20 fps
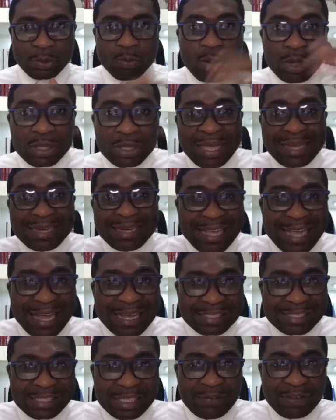What are the
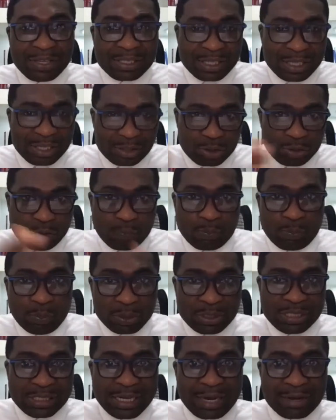activities you
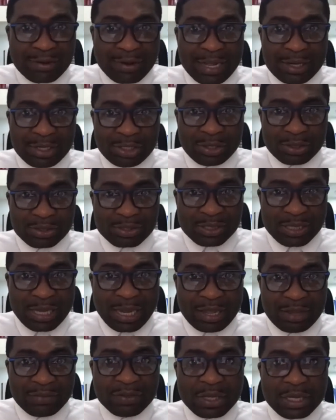put in around
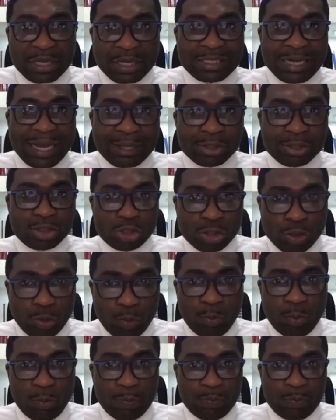yourself that you
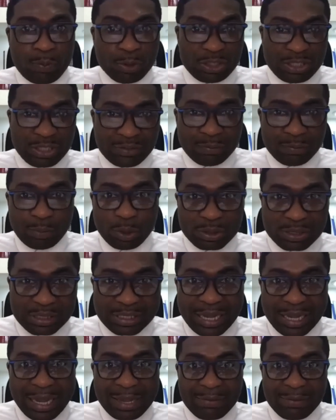will put in
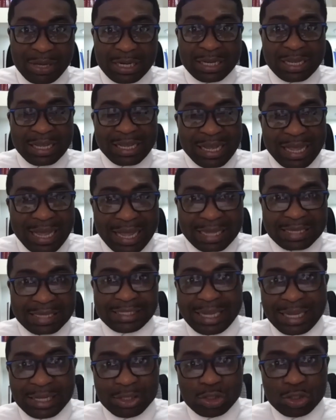both timing and
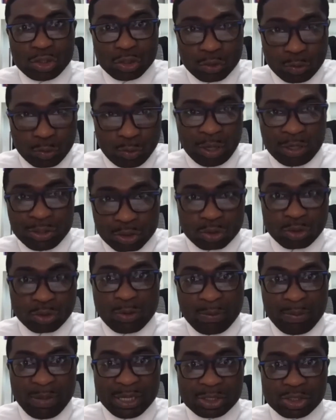then you want
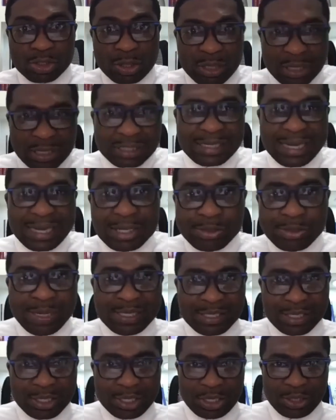to make sure that you
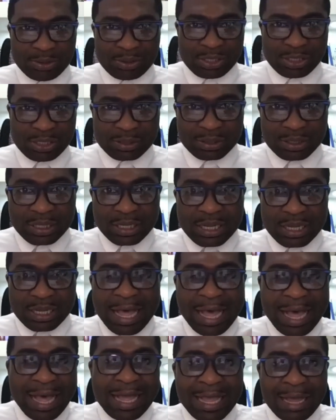execute it?
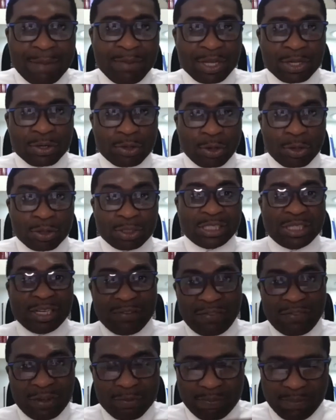I am a
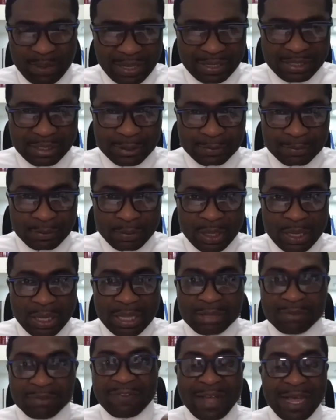growth-driven person.
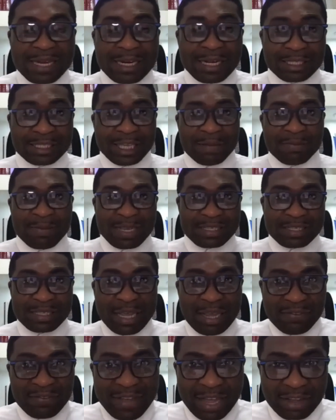In fact, I tell
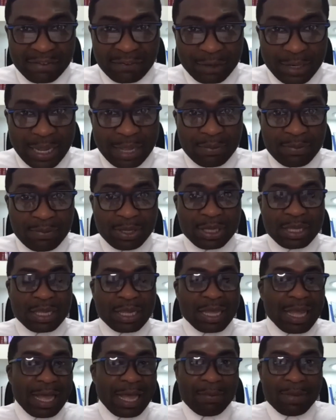myself, Afolabi,
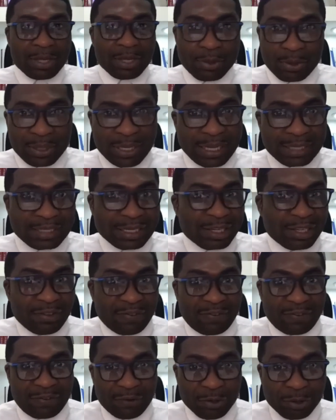I'm a go-getter.
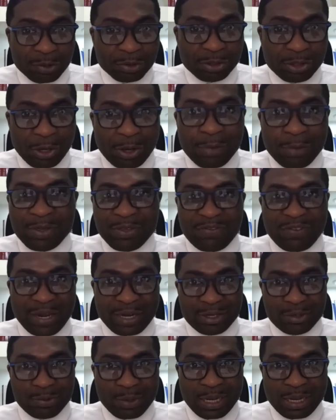If you know me
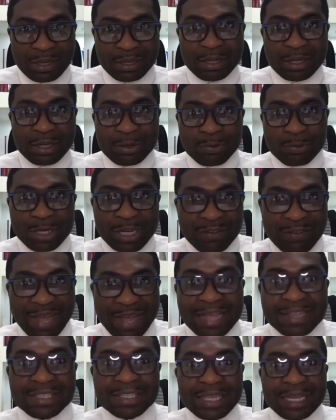very well, whatever
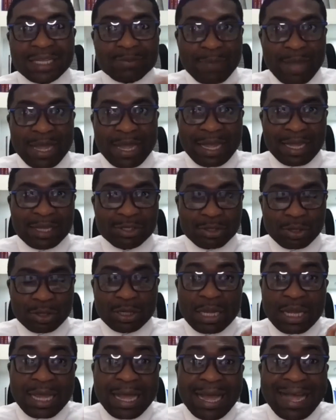I set my hands on,
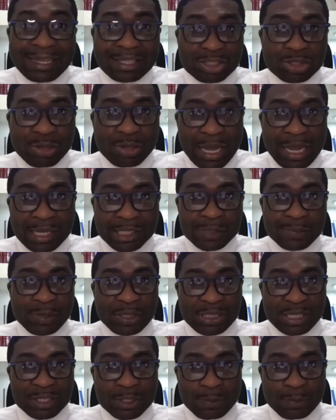I try as
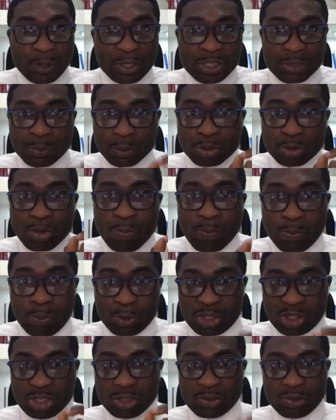much as possible to
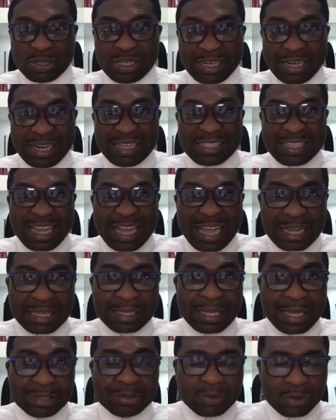push into the letter
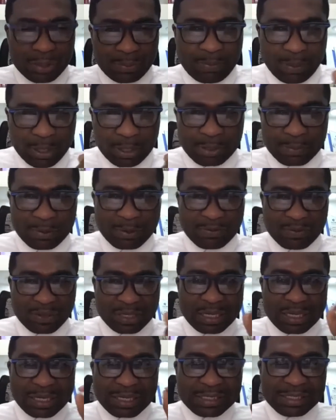and get to the bottom of
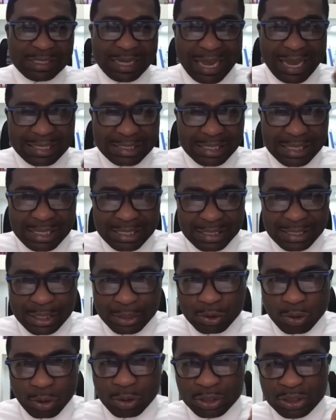it. That is a
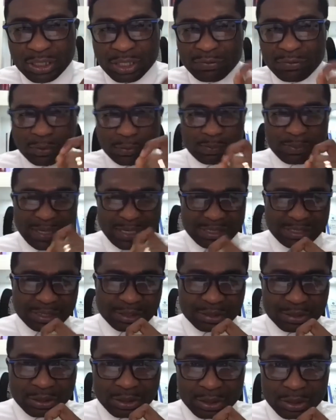goal-driven
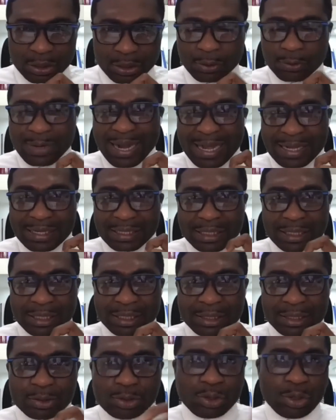person, all right?
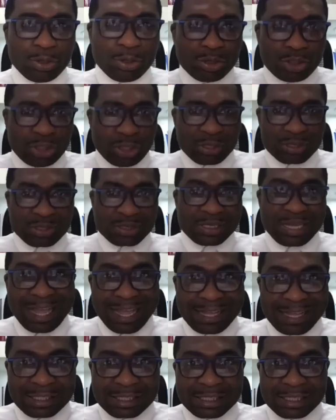Don't just
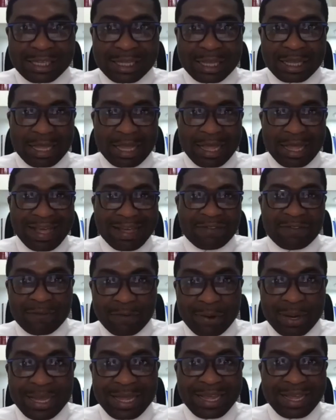start
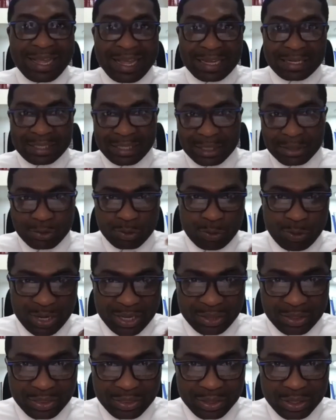halfway and then quit.